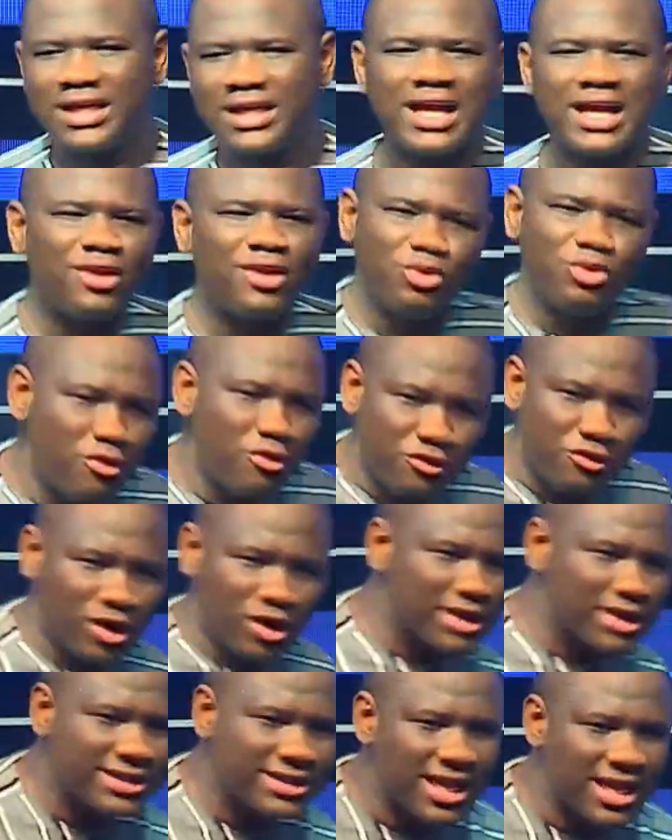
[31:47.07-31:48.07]
I don't know if you
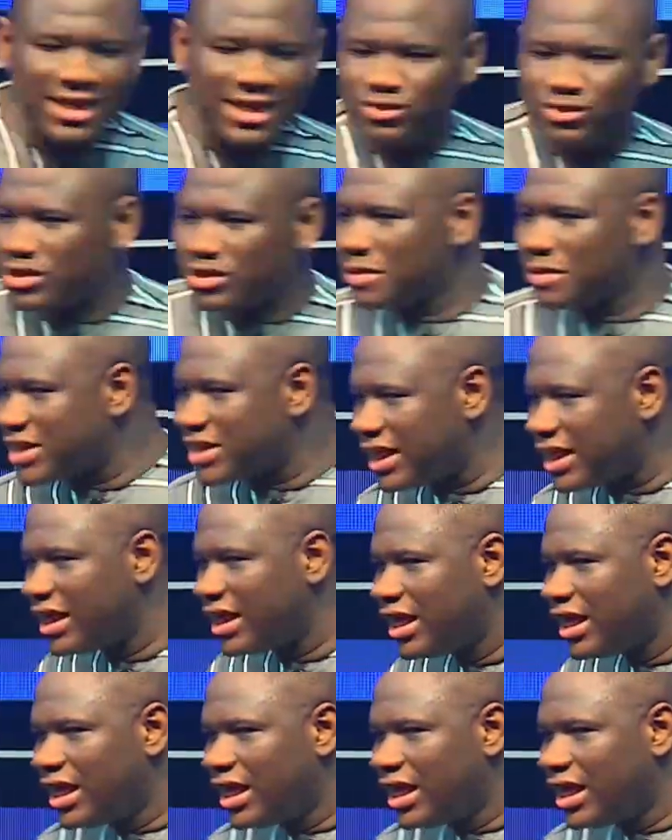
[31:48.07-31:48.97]
understand what I'm saying.